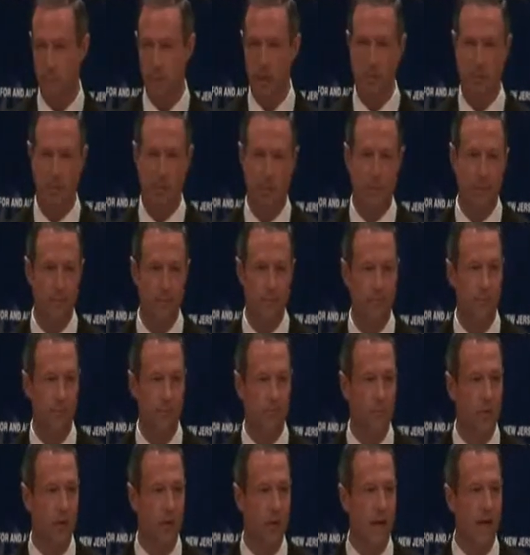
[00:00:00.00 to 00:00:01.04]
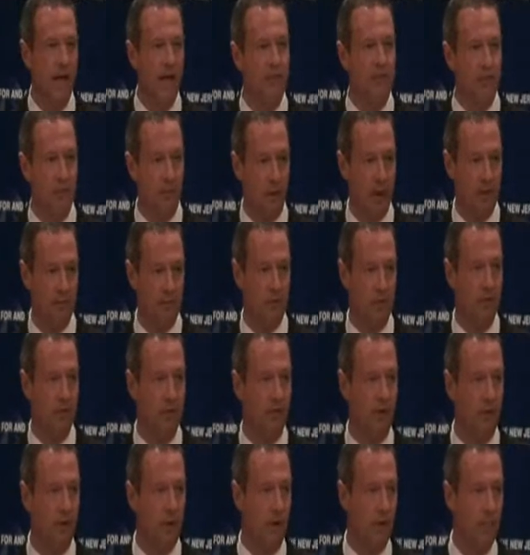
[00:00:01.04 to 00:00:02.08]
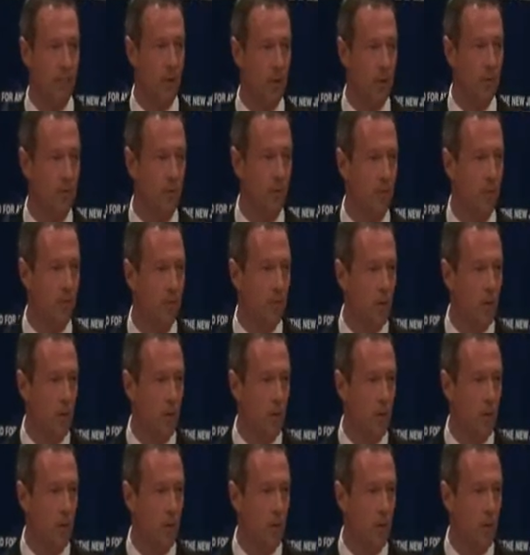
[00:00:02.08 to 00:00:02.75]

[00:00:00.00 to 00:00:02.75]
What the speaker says: people, as a revolutionary people,